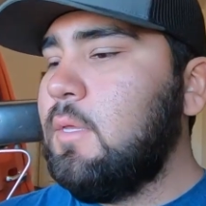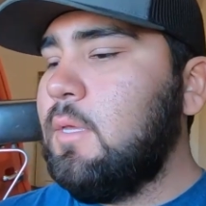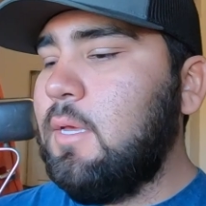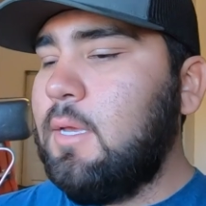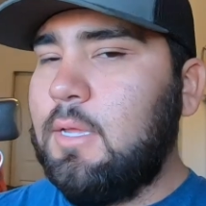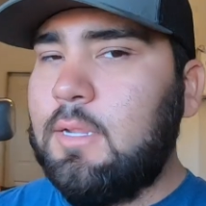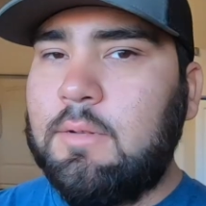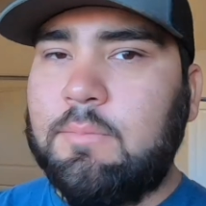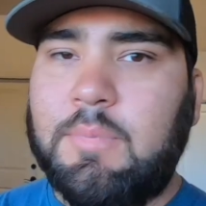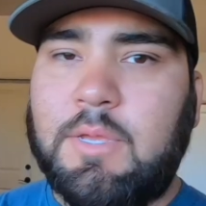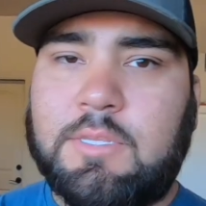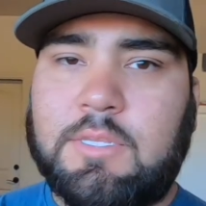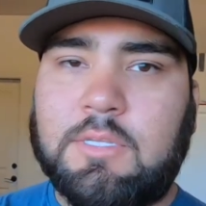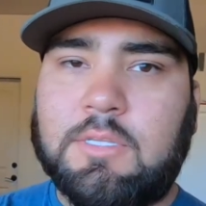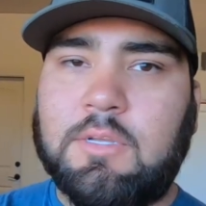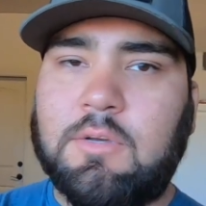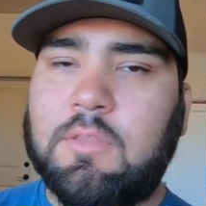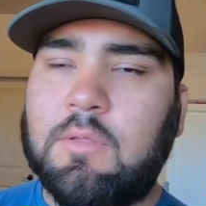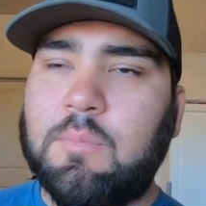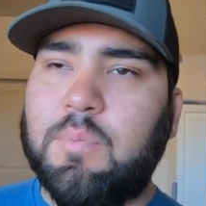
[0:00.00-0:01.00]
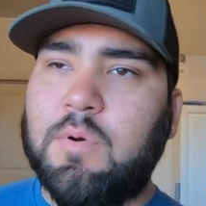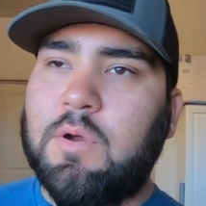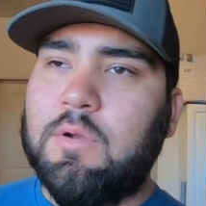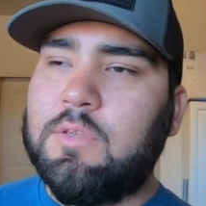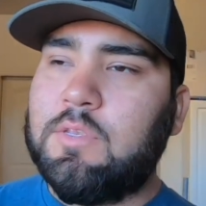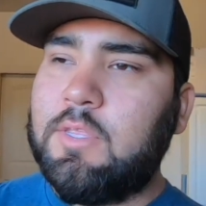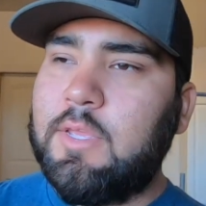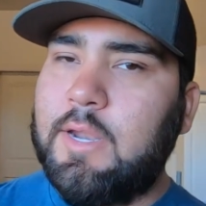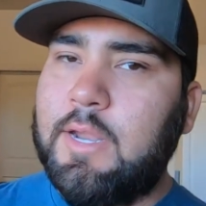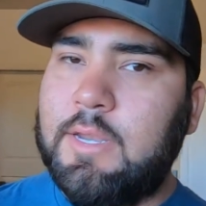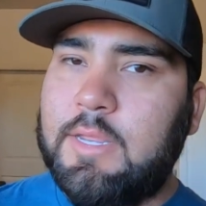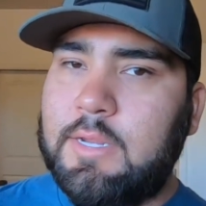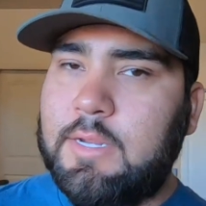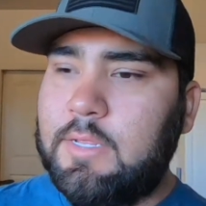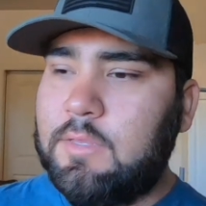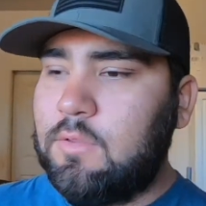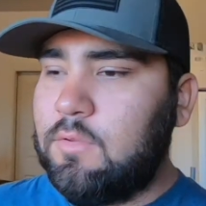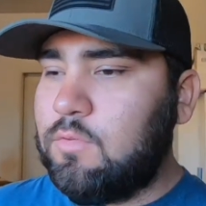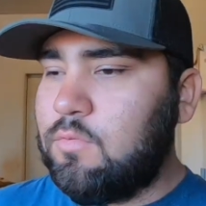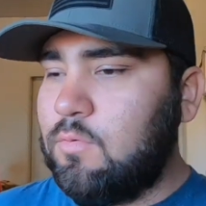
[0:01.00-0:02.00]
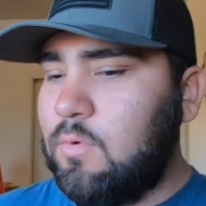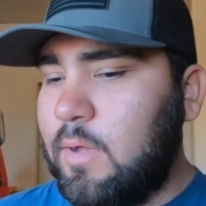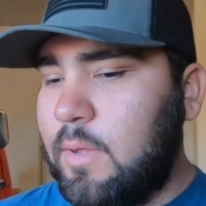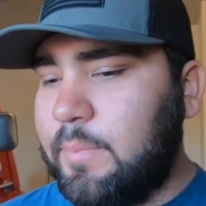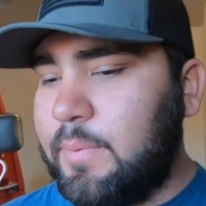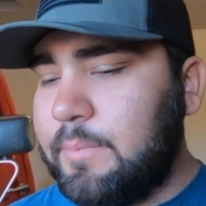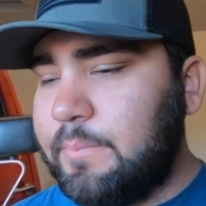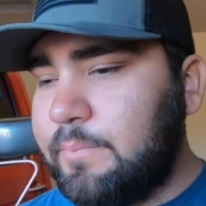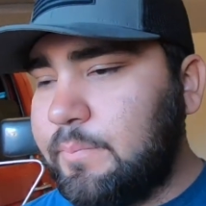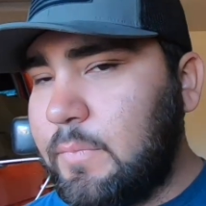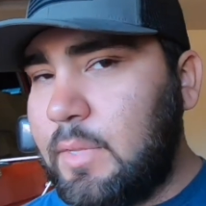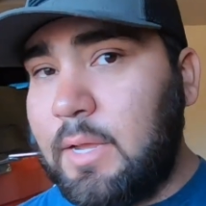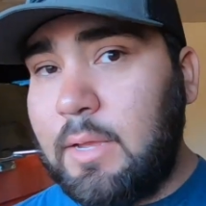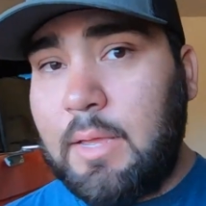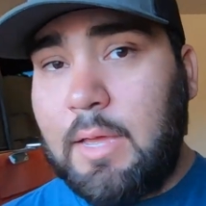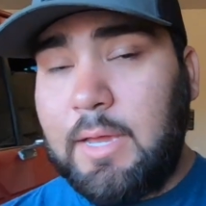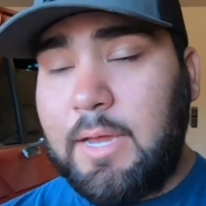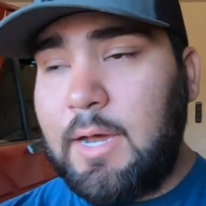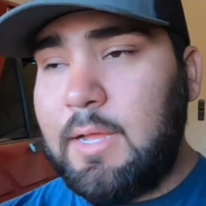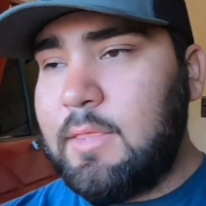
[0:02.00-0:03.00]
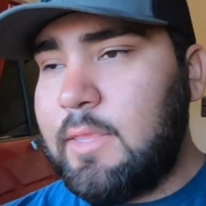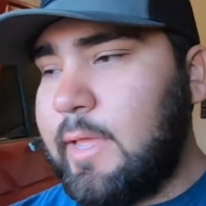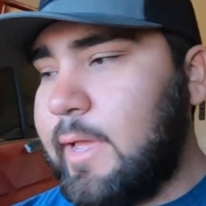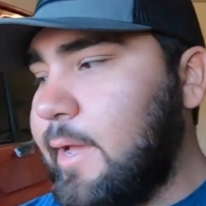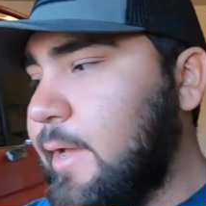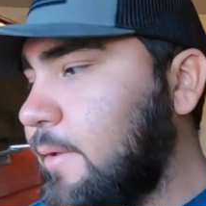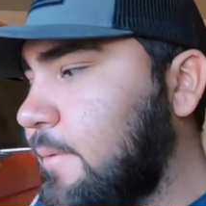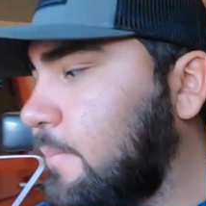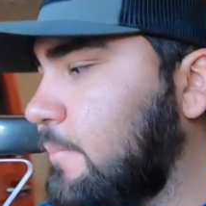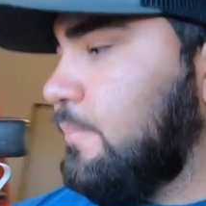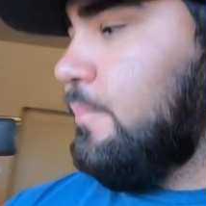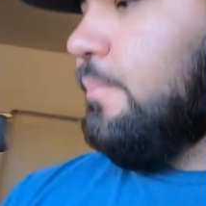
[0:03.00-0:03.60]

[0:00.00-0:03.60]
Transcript: and basically all the parts that I needed to swap. I got that,